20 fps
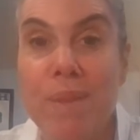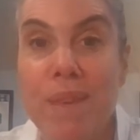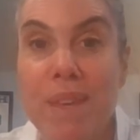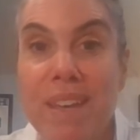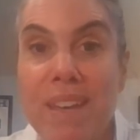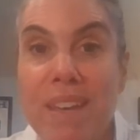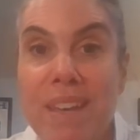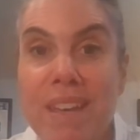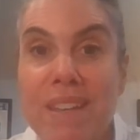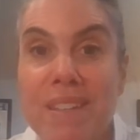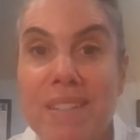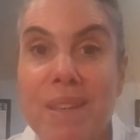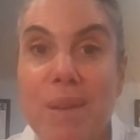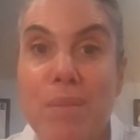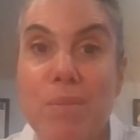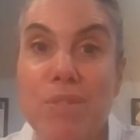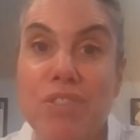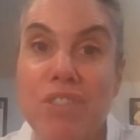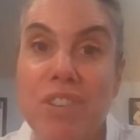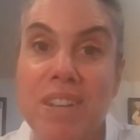me is
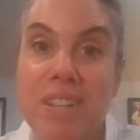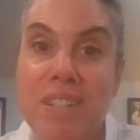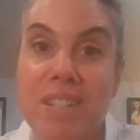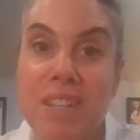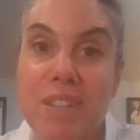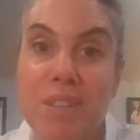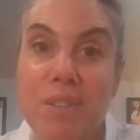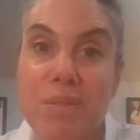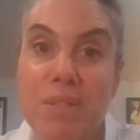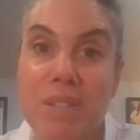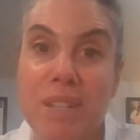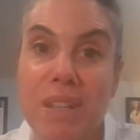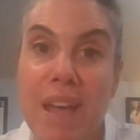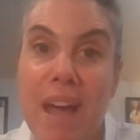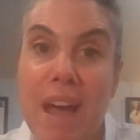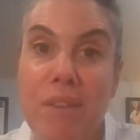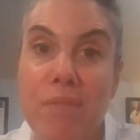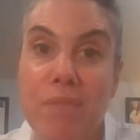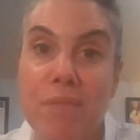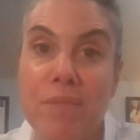that we should continue to
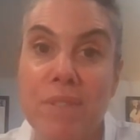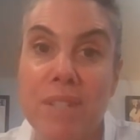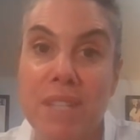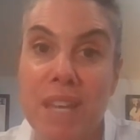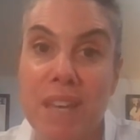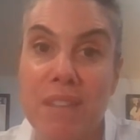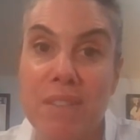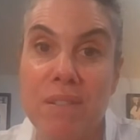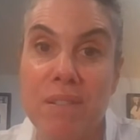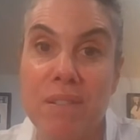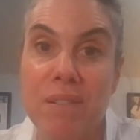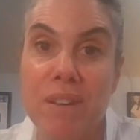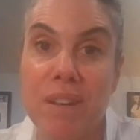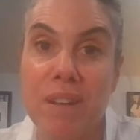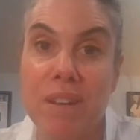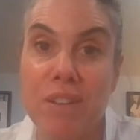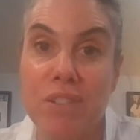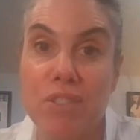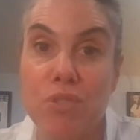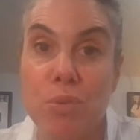laugh together
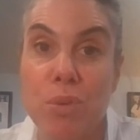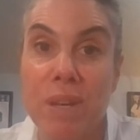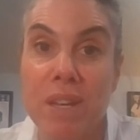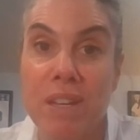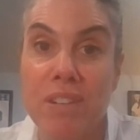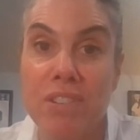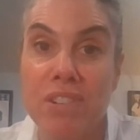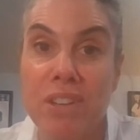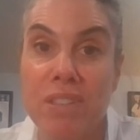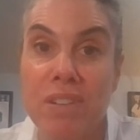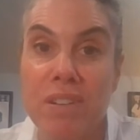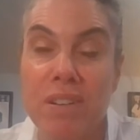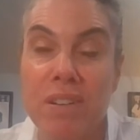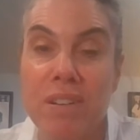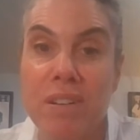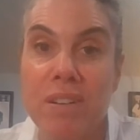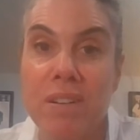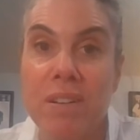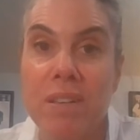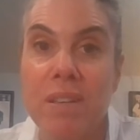and enjoy each other.